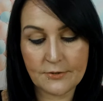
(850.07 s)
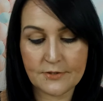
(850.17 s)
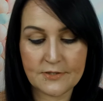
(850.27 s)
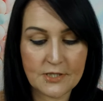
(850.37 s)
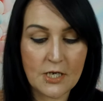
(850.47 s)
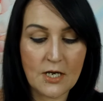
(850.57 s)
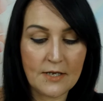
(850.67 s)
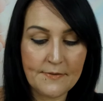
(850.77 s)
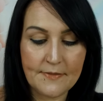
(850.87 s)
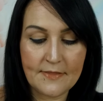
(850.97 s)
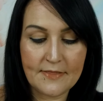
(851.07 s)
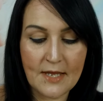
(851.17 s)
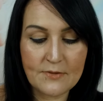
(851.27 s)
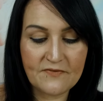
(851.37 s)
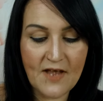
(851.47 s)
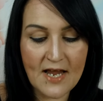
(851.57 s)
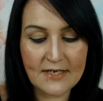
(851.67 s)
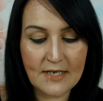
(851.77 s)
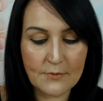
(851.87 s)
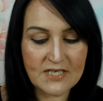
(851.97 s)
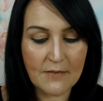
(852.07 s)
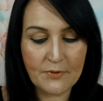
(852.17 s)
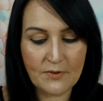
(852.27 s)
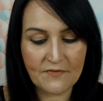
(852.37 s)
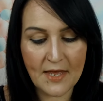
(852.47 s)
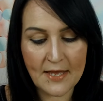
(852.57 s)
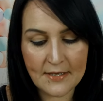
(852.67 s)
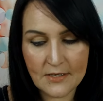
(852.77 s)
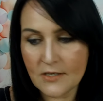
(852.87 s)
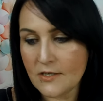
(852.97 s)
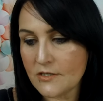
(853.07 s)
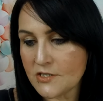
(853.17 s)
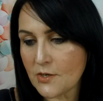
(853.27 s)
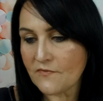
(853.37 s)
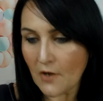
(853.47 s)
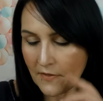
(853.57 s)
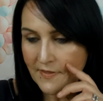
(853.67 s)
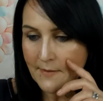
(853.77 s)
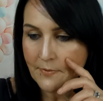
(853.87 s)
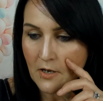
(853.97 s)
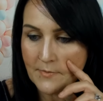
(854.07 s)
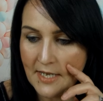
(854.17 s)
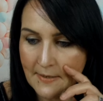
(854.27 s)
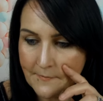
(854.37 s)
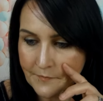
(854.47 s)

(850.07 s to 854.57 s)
So that was fine. I was happy with that. So I've got that pomade.